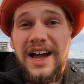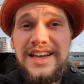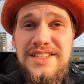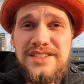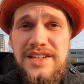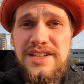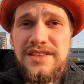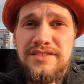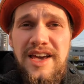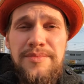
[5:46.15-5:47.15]
I'd
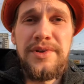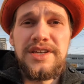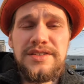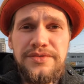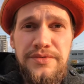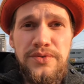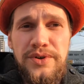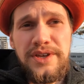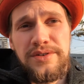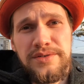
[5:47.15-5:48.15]
studied Japanese for four
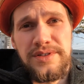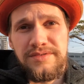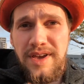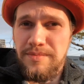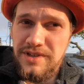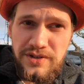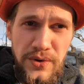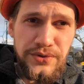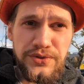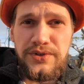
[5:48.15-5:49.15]
years, Japanese
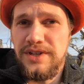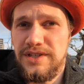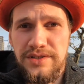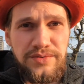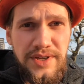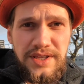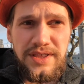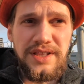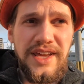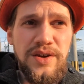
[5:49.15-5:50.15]
culture, history,
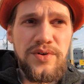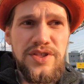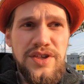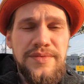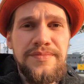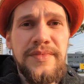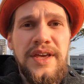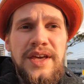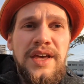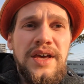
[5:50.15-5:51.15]
language.
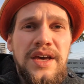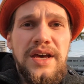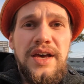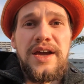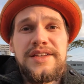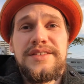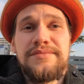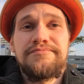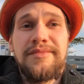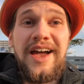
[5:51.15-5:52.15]
I,
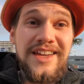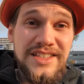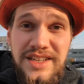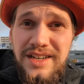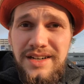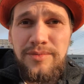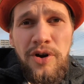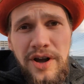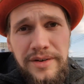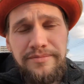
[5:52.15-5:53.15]
I had studied
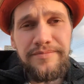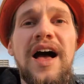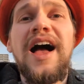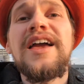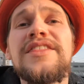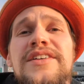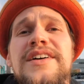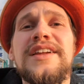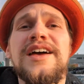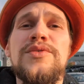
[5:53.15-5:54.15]
abroad. I
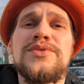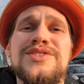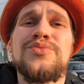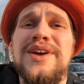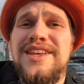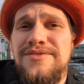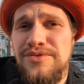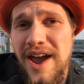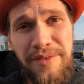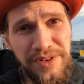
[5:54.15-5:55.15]
thought I was ready
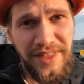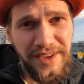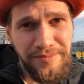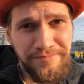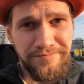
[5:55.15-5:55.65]
for everything.